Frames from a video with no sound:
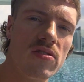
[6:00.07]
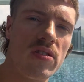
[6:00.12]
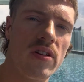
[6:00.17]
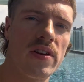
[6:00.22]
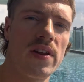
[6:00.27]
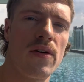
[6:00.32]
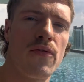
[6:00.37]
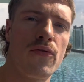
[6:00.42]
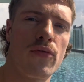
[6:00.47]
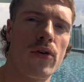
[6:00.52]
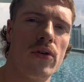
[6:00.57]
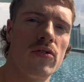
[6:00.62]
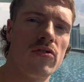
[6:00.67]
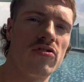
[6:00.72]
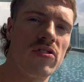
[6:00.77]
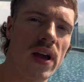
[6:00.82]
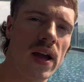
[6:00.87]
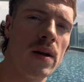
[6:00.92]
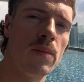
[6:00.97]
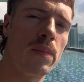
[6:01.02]
the
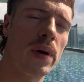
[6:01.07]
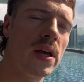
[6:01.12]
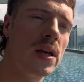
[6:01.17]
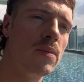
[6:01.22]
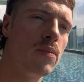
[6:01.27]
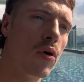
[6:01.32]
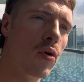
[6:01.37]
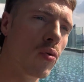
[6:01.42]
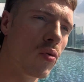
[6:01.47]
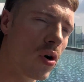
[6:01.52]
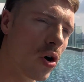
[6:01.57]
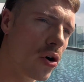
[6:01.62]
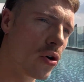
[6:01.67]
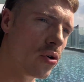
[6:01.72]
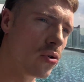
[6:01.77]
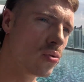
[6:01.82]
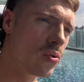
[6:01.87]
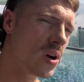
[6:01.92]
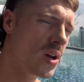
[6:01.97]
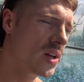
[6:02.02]
difference in people
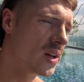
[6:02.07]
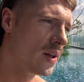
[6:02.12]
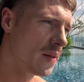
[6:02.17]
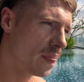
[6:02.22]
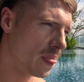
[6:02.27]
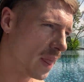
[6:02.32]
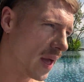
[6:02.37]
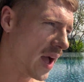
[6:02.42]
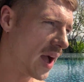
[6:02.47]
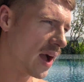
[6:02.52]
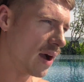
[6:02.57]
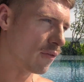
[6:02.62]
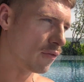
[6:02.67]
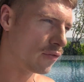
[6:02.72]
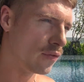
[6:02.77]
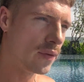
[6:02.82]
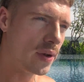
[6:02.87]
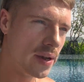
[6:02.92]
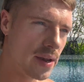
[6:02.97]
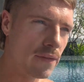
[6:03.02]
who have
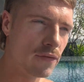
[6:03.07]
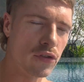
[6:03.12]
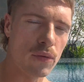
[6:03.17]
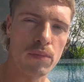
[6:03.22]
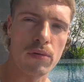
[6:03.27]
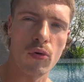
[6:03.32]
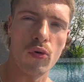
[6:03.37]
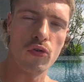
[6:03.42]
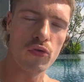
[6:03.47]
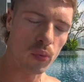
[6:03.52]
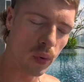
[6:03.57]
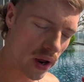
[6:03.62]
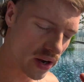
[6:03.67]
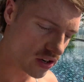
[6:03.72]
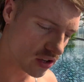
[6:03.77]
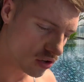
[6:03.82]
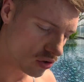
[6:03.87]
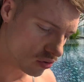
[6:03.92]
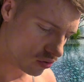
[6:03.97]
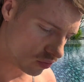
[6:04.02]
lived abroad when
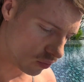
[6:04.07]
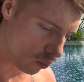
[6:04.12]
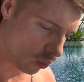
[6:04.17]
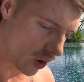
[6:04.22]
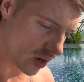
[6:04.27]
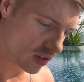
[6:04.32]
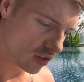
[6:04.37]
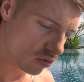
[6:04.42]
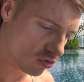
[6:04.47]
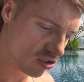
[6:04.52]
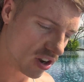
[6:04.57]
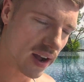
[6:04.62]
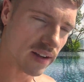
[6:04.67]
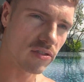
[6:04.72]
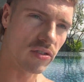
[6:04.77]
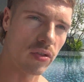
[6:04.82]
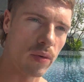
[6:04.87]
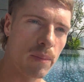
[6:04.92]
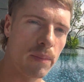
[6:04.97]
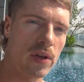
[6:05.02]
you chat
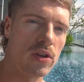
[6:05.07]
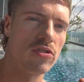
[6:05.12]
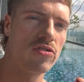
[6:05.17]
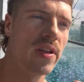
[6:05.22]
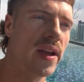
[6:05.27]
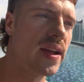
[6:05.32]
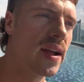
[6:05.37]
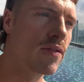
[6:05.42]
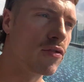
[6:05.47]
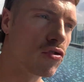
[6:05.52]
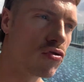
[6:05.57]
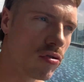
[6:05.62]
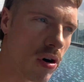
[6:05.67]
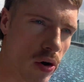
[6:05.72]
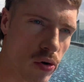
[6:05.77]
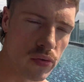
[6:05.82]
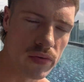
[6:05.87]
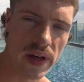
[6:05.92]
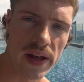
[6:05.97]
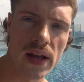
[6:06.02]
to them, because they have
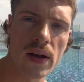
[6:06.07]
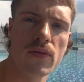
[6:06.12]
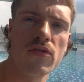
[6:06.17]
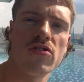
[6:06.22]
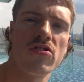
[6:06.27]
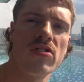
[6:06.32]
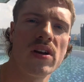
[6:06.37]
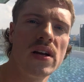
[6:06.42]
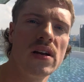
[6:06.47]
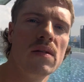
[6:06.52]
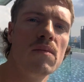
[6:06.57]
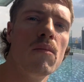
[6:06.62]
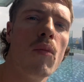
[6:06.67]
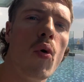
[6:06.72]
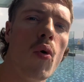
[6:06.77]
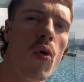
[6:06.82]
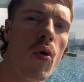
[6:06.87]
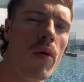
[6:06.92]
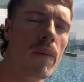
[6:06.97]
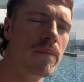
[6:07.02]
grown, they have seen
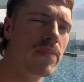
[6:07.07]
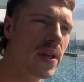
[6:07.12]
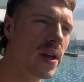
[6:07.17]
more.